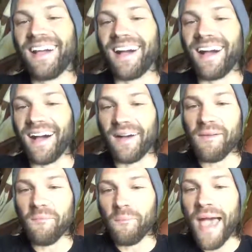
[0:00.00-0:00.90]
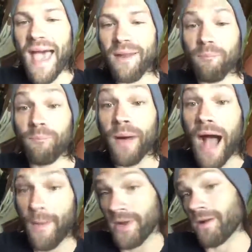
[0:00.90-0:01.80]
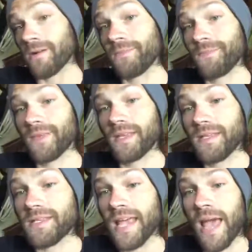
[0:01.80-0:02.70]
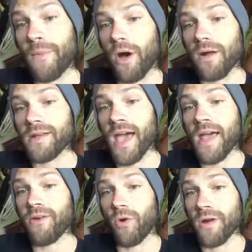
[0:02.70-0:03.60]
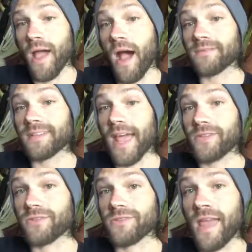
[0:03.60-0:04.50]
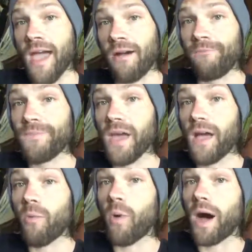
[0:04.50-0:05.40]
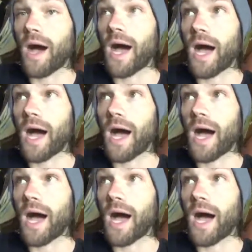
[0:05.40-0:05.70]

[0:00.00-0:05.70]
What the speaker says: Bobner, Sam are dead or not? Answers now. Well,